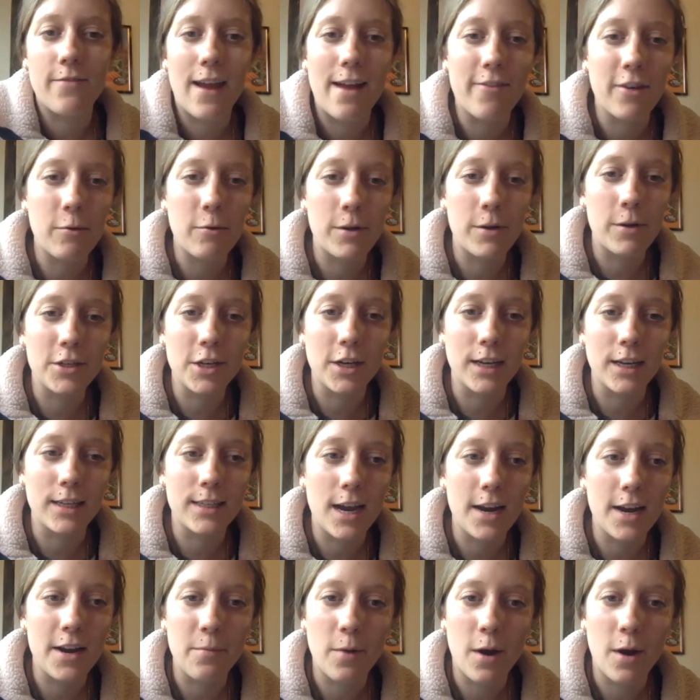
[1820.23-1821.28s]
everyone took a
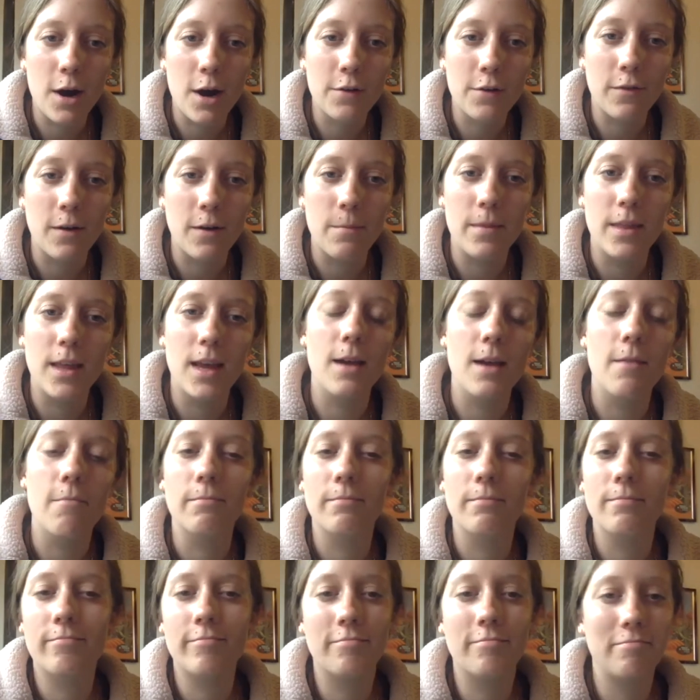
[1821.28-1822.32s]
ton of bark from
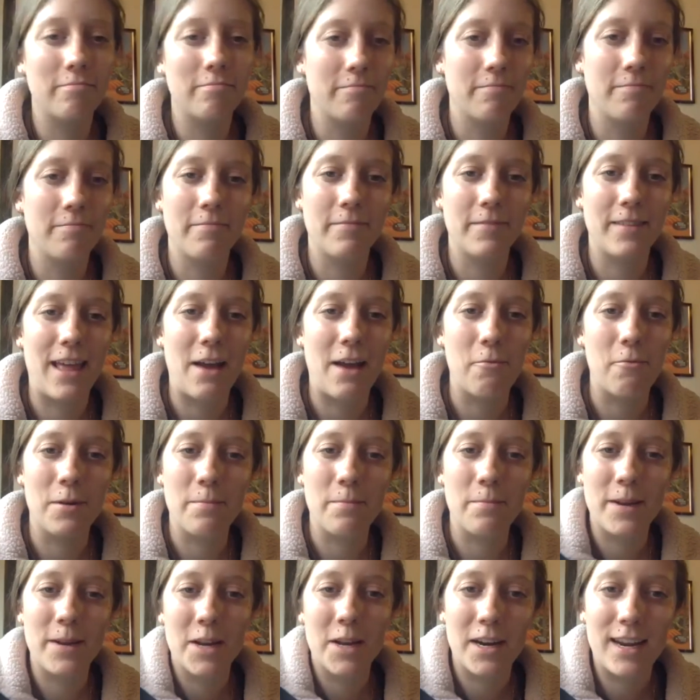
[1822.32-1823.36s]
them, that wouldn't
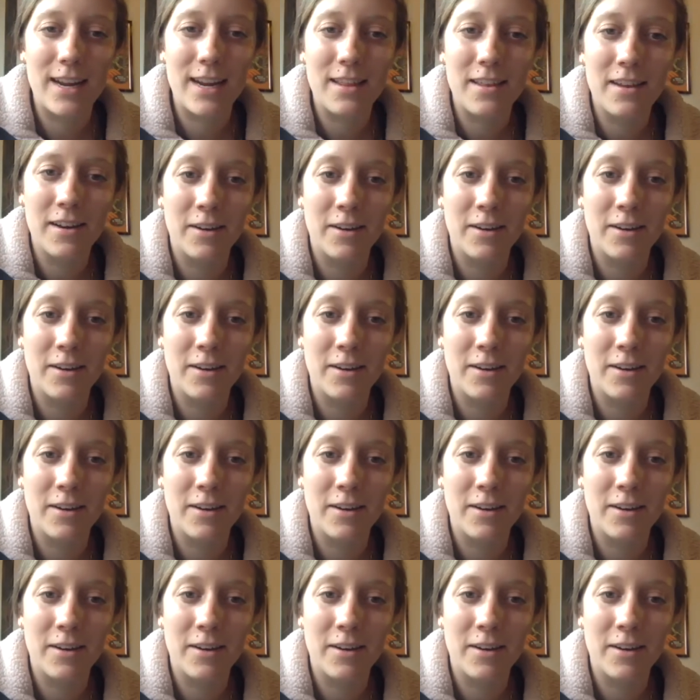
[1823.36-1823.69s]
be good either.